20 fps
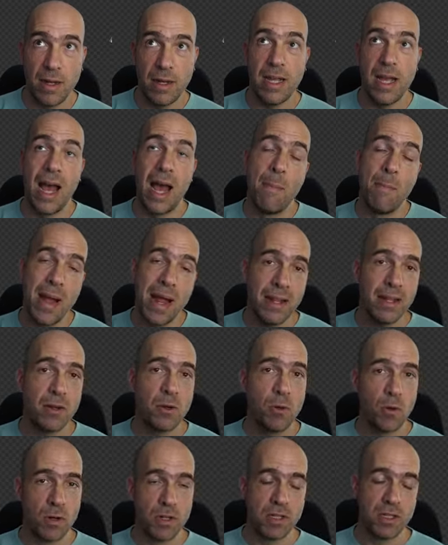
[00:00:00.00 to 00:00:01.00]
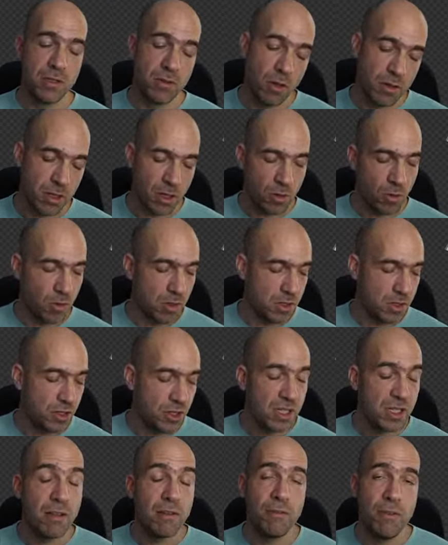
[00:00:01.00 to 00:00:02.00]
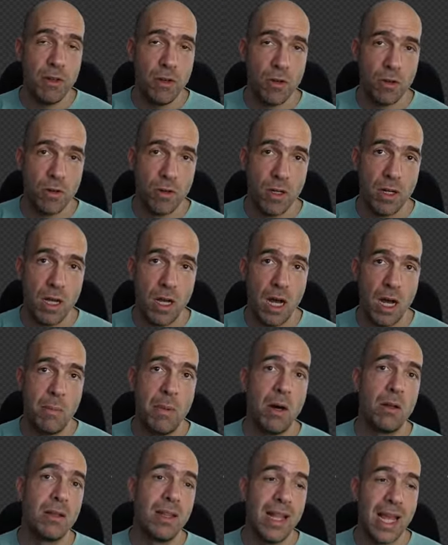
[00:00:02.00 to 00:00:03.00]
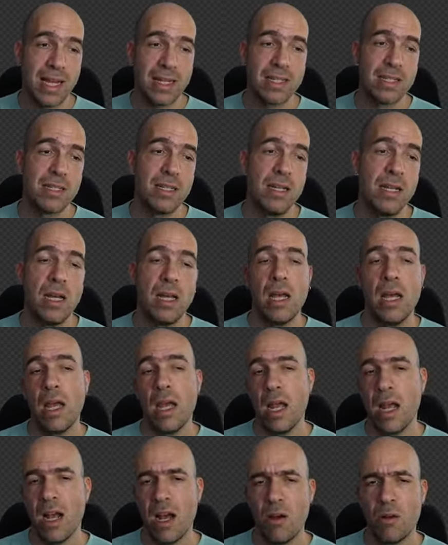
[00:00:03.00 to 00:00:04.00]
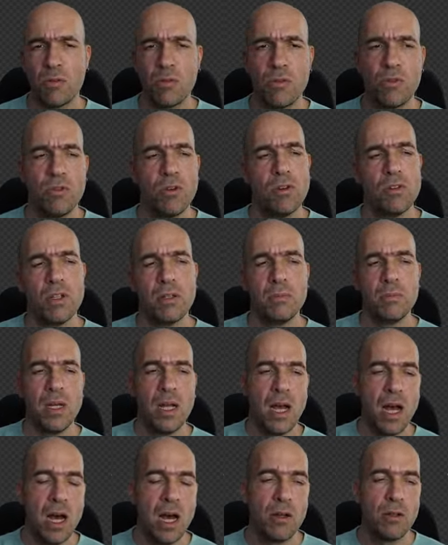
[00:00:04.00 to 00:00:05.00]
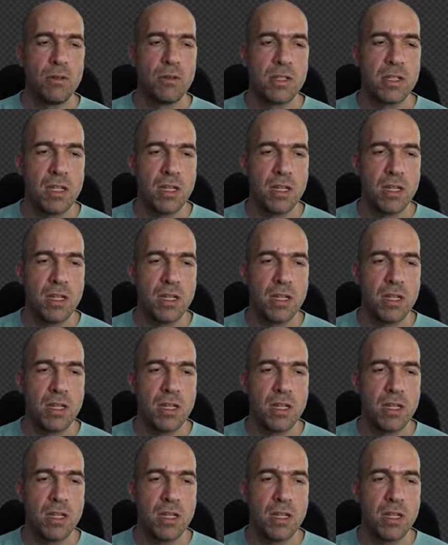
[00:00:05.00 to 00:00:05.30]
Yeah, I made a course, not a course, just a video about legs and how to draw them, how to